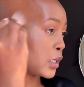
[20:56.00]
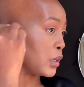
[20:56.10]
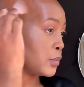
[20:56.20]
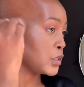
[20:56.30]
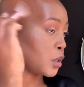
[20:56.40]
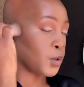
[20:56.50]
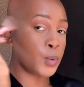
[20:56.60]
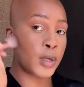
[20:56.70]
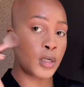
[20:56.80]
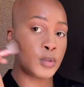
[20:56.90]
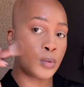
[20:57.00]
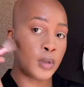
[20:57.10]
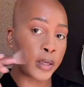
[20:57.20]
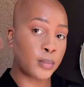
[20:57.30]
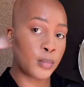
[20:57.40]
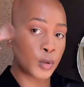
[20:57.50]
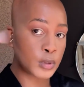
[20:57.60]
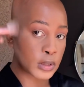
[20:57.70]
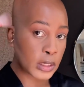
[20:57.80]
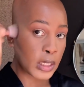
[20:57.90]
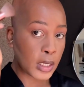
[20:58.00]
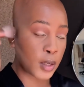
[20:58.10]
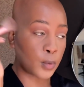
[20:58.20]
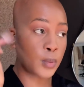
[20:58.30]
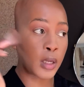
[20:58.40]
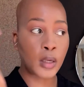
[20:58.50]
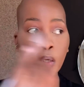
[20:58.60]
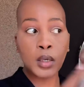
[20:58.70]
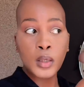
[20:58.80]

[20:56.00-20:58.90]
let me tell you what I don't like. Mostly, I don't like...